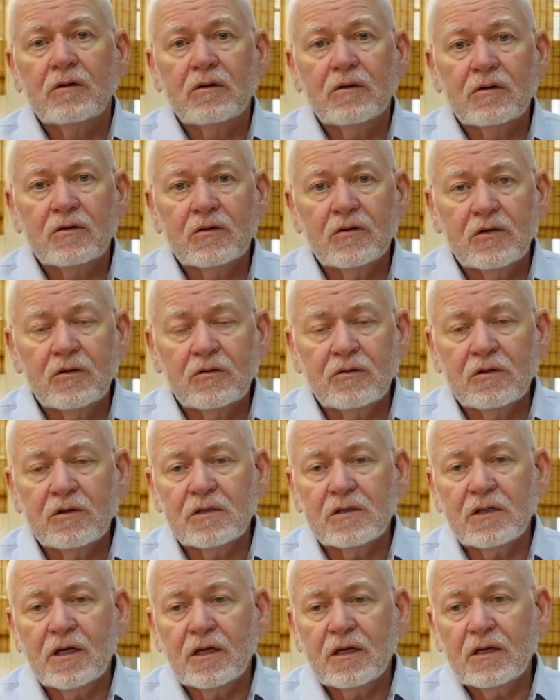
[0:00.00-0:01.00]
students
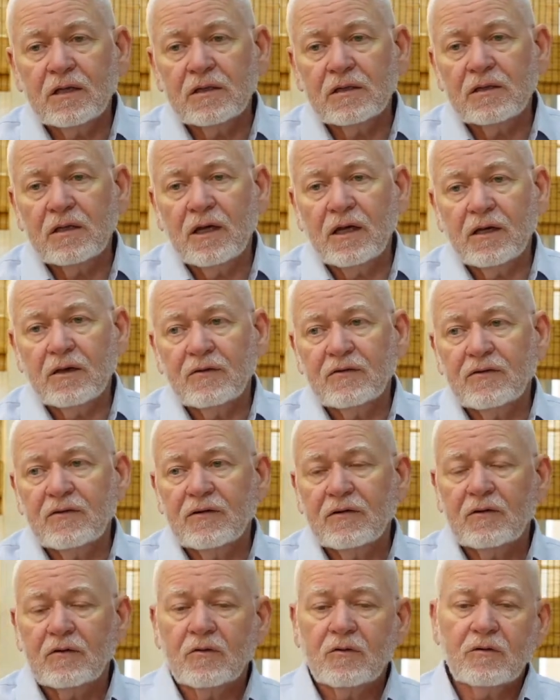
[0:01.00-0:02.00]
taking tests
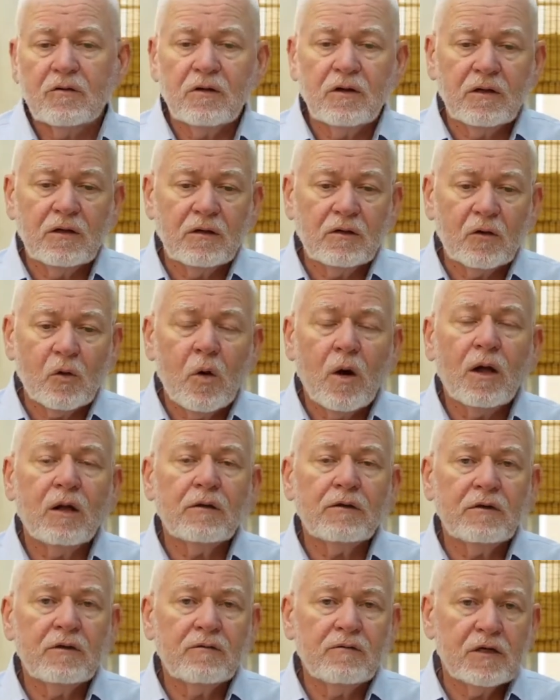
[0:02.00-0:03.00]
and the
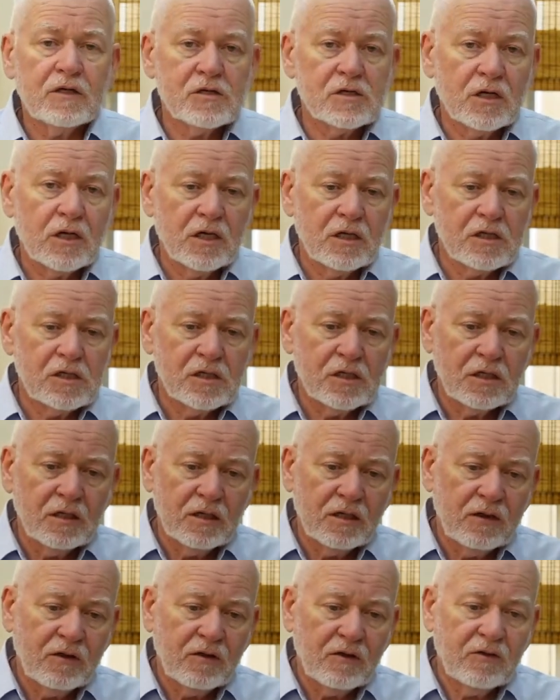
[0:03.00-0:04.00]
quality of education
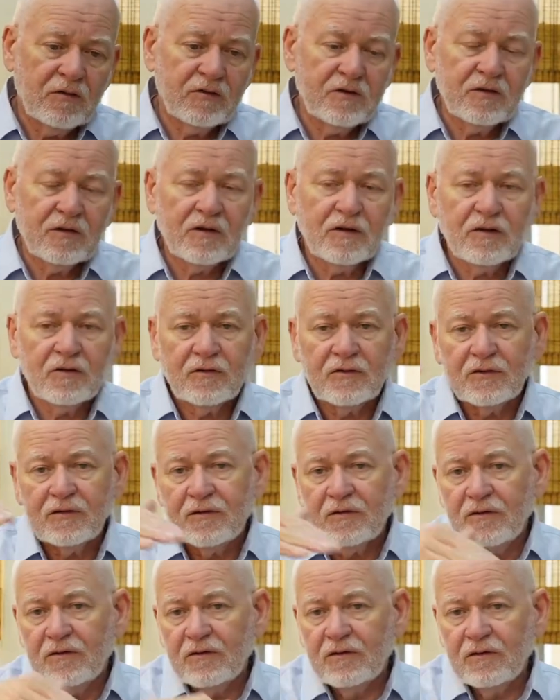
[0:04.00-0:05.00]
has just
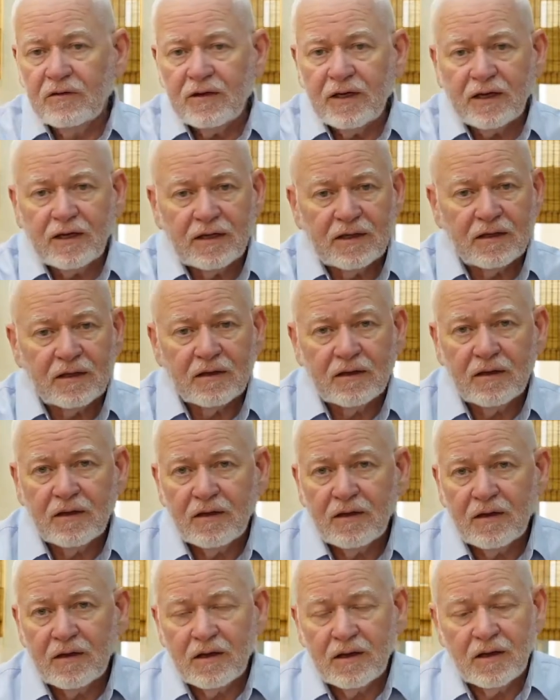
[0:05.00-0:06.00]
taken a
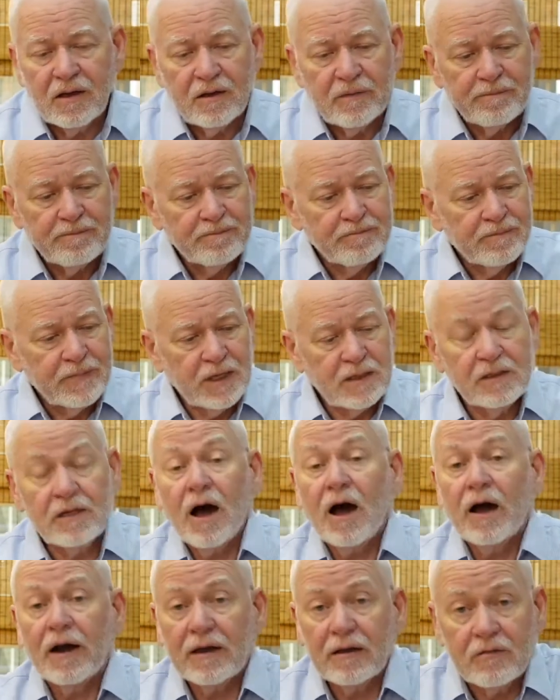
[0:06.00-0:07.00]

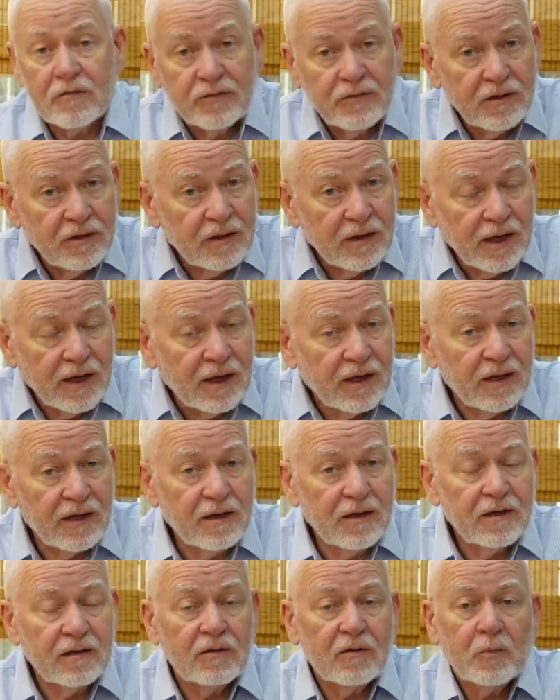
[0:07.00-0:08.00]
dive,
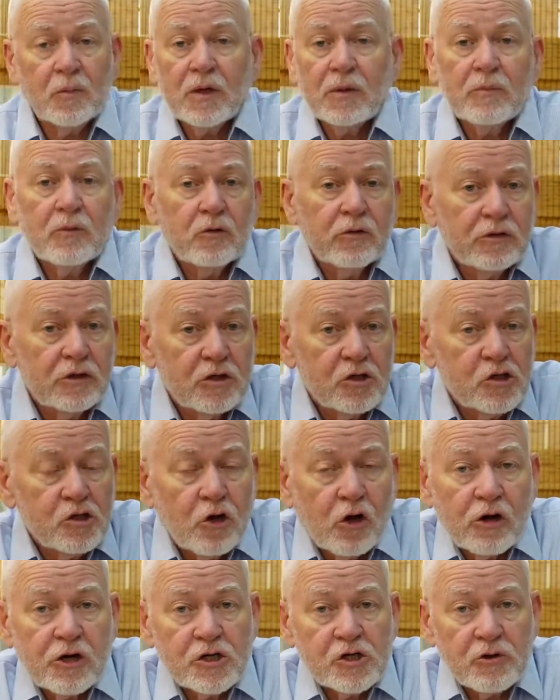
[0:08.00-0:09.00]
and the people in
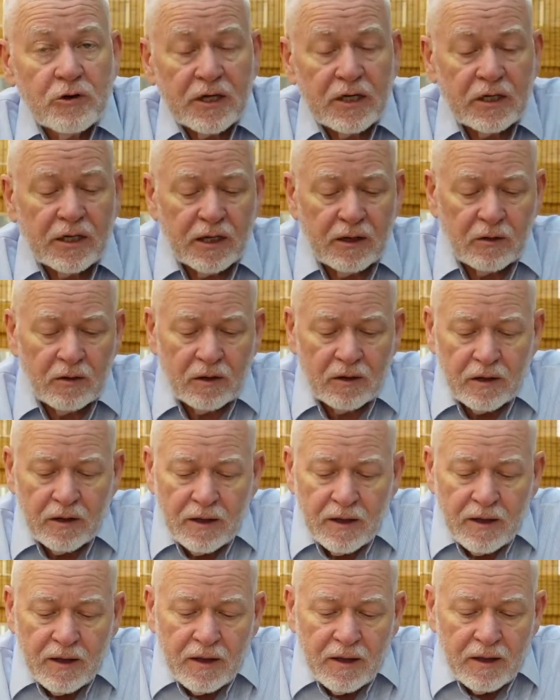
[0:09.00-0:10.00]
charge right now,
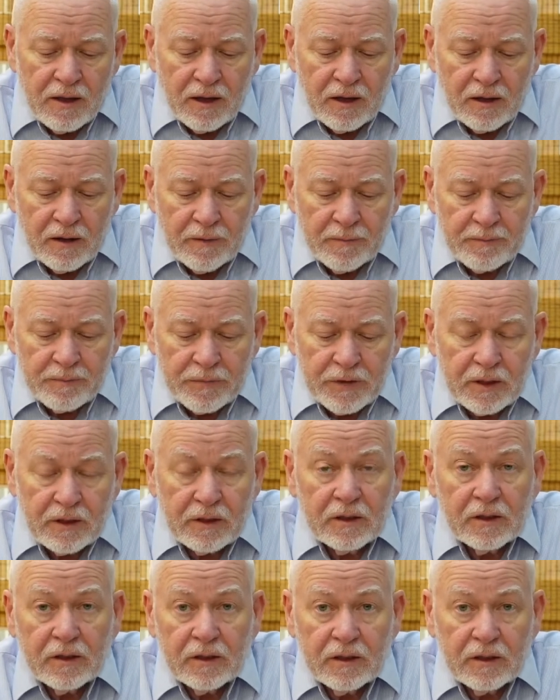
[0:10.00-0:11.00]

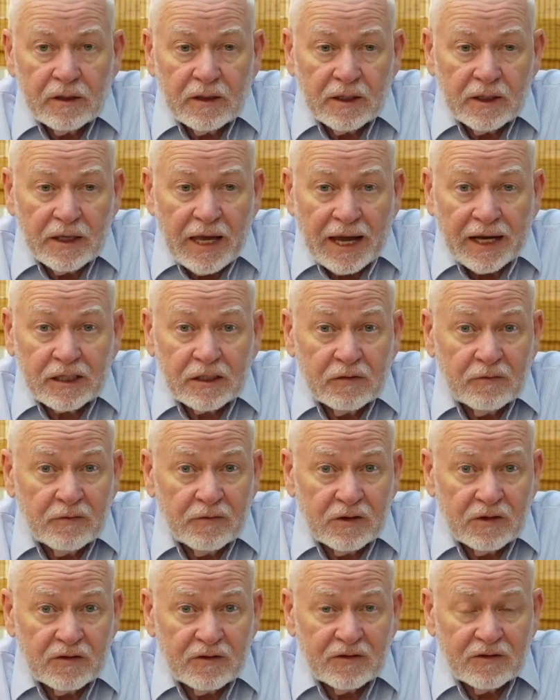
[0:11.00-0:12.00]
the
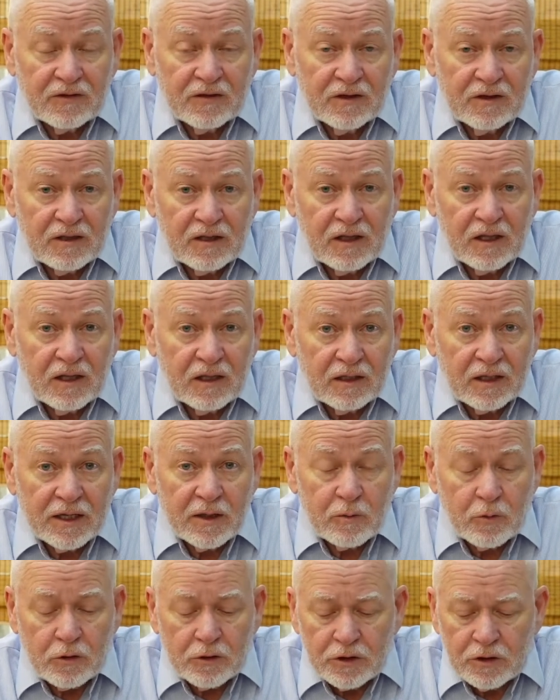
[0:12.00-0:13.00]
activists
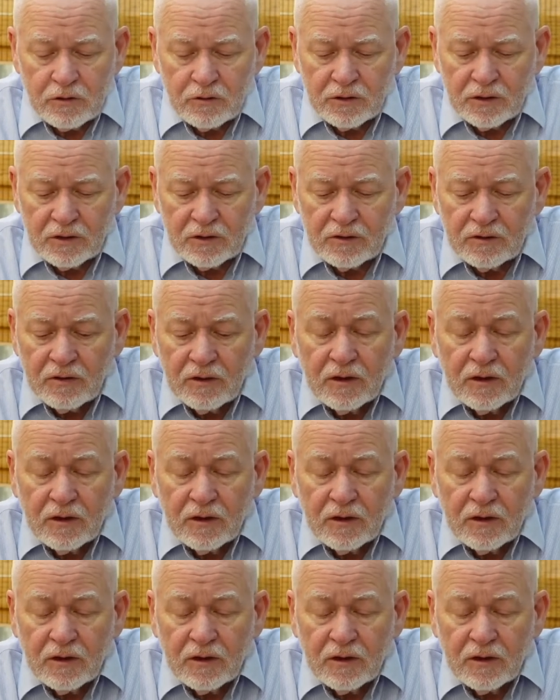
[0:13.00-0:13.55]
labor union,